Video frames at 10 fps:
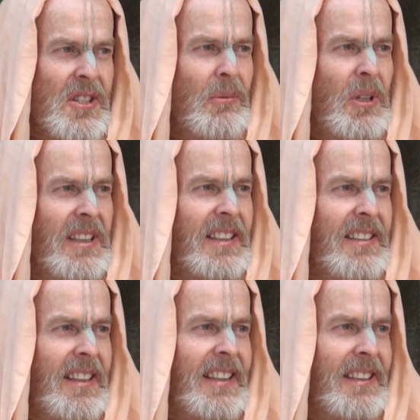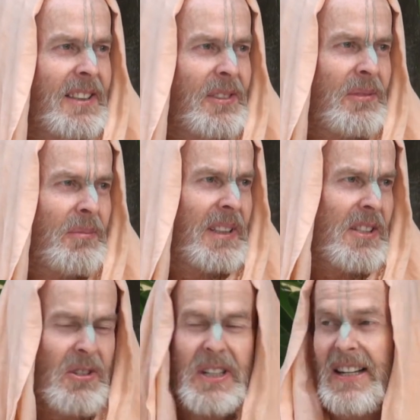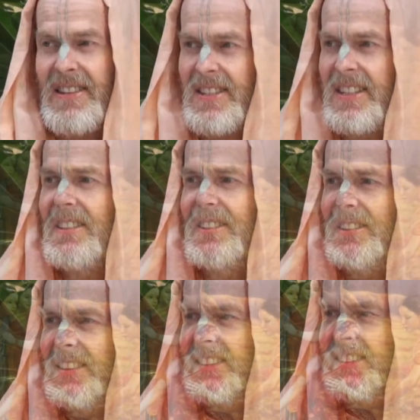to walk at night, because you can't see clearly.